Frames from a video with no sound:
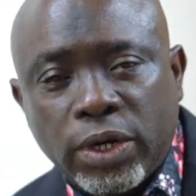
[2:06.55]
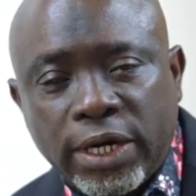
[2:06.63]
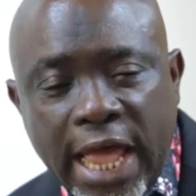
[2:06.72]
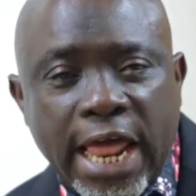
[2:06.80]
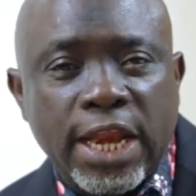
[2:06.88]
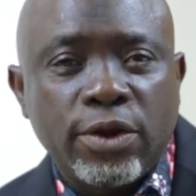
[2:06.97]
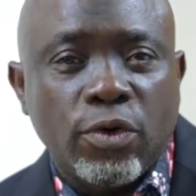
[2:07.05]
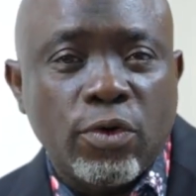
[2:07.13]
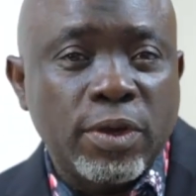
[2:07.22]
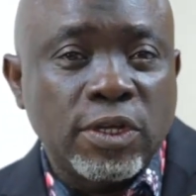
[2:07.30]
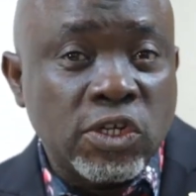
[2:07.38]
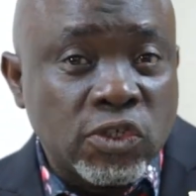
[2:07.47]
then we'll
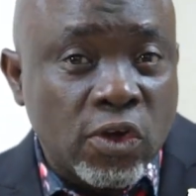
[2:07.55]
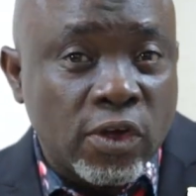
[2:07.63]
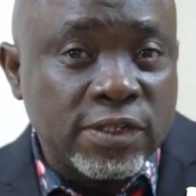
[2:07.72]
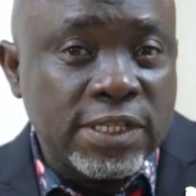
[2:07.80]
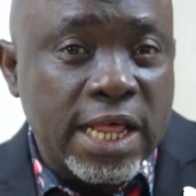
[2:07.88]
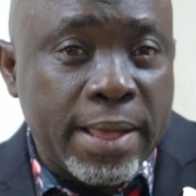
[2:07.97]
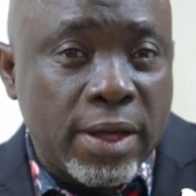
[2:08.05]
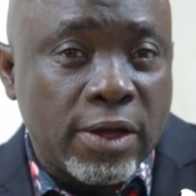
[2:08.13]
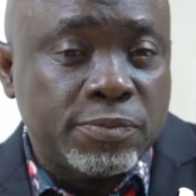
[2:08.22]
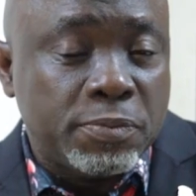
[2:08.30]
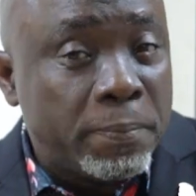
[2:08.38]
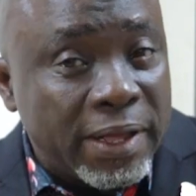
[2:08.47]
be discussing
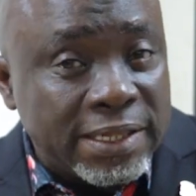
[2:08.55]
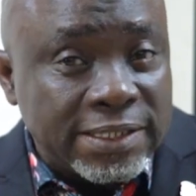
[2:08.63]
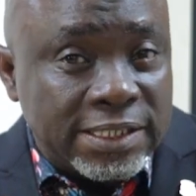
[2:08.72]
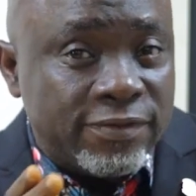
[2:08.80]
about property